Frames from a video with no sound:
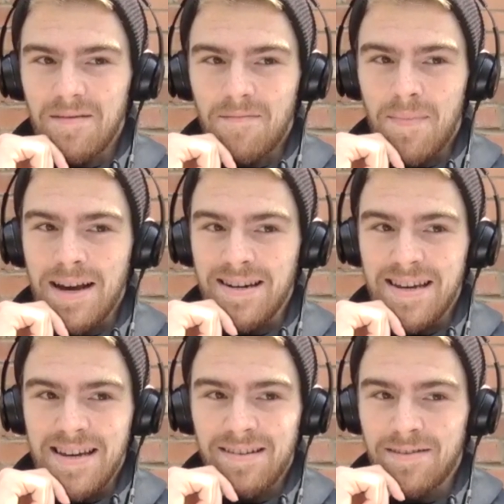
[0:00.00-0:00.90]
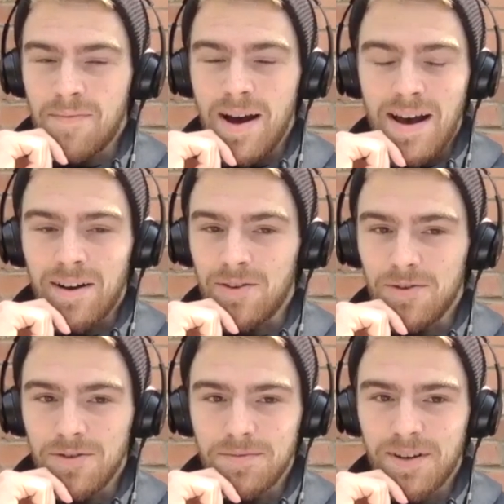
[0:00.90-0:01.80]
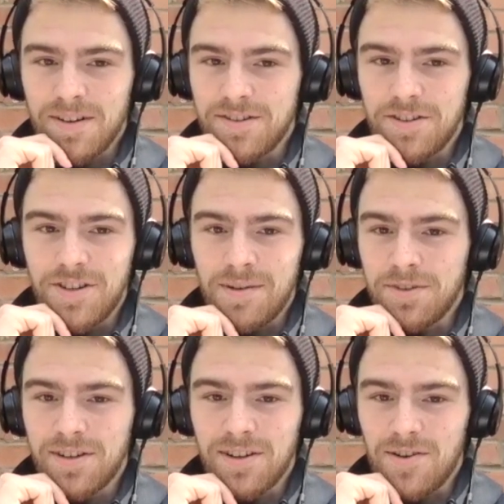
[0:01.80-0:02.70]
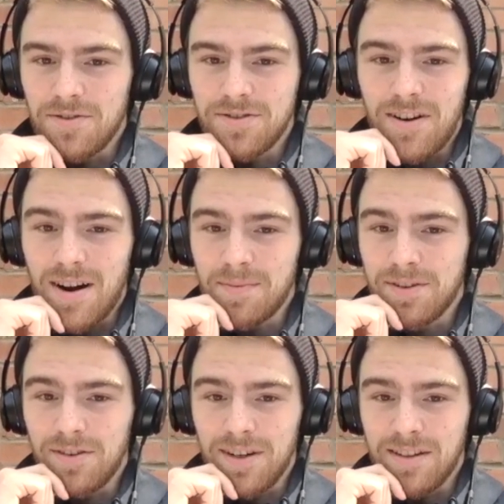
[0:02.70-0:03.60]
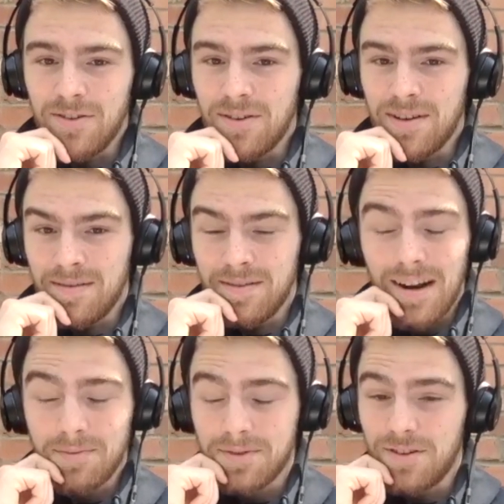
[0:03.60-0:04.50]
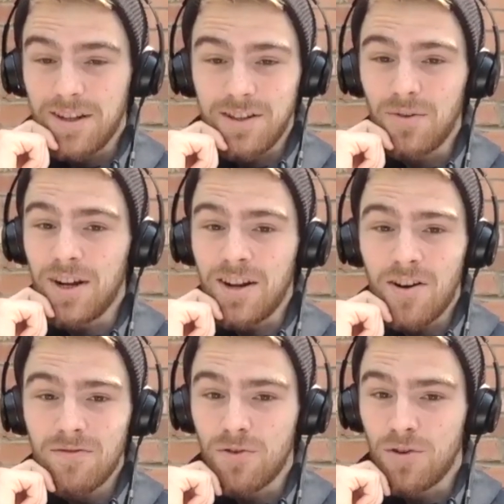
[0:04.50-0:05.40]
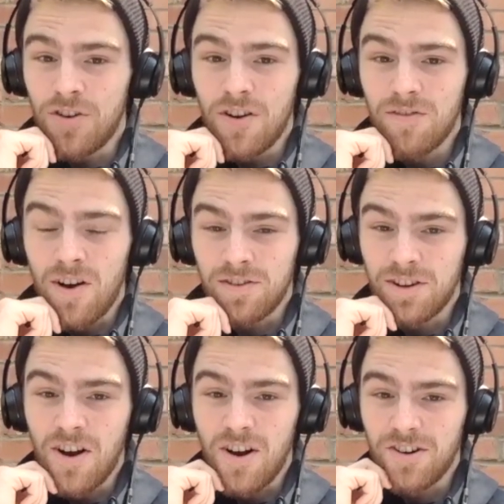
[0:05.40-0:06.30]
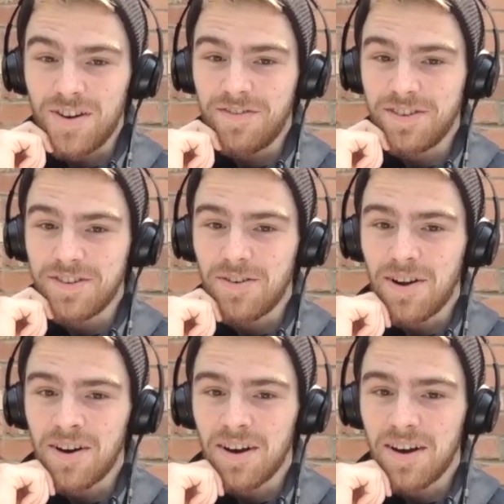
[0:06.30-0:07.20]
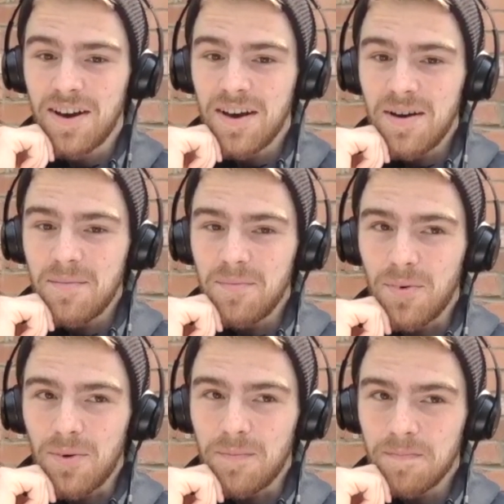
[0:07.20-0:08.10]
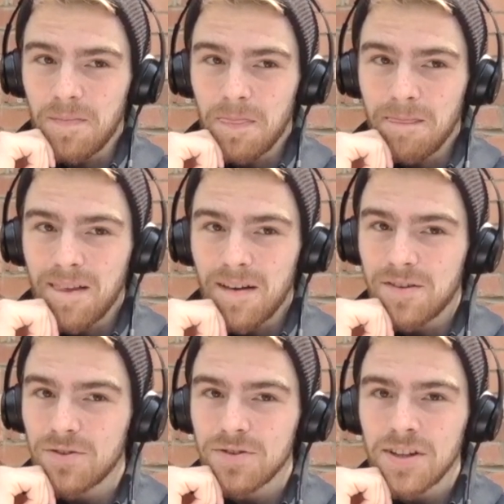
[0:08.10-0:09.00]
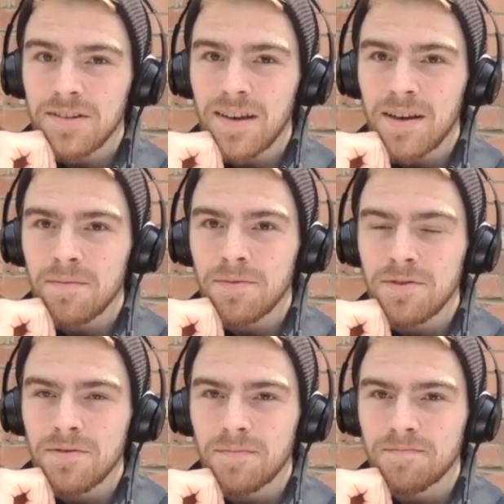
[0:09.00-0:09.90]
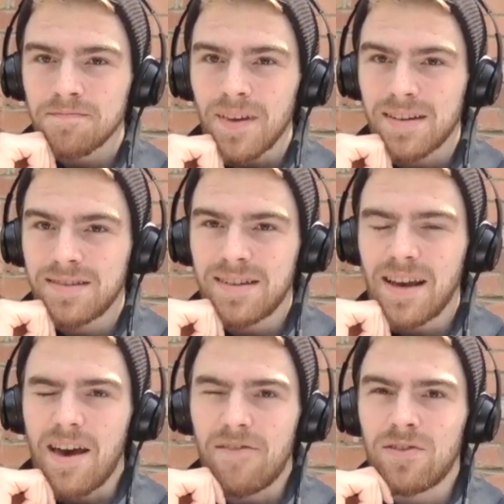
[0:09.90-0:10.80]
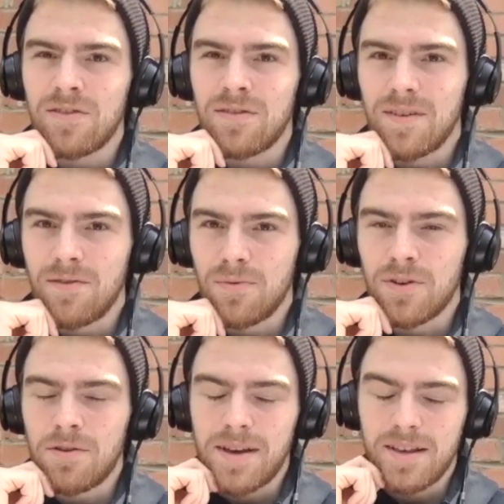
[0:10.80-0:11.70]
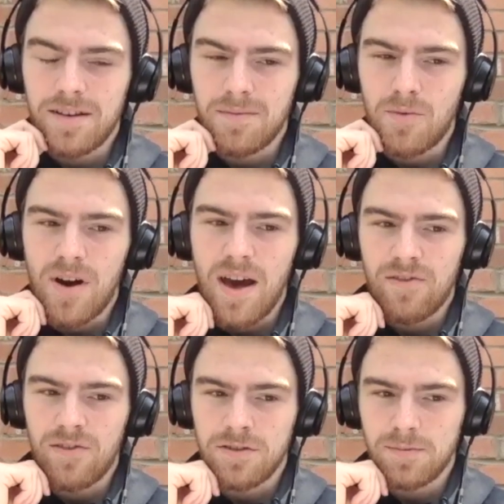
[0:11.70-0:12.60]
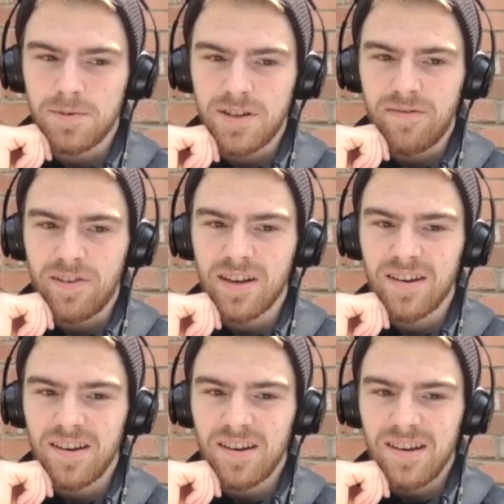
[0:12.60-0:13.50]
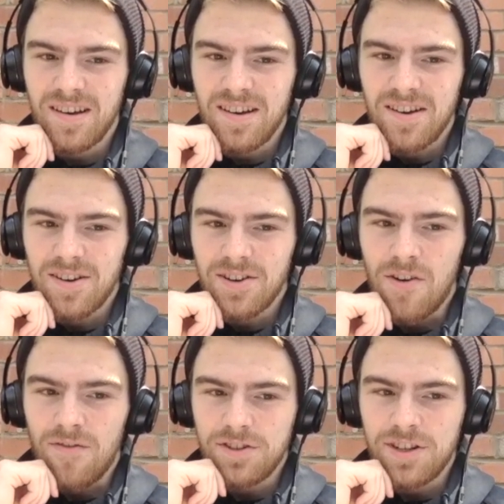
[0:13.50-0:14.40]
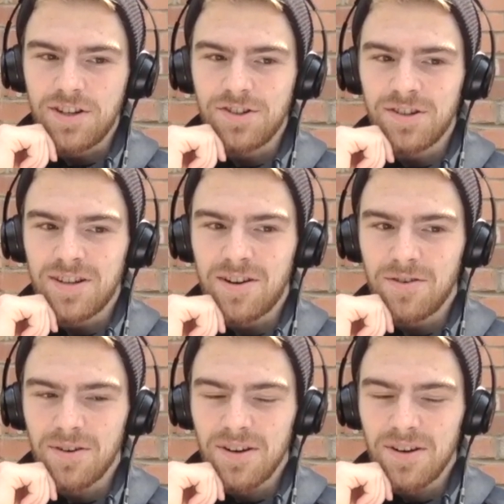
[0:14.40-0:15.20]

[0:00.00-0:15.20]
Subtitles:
my knees and my ankles, because the gyms are closed, they're absolutely done in off running up on the concrete for so long. But just in terms of, I'd say Everton, if we're going to make this a more Everton specific conversation now,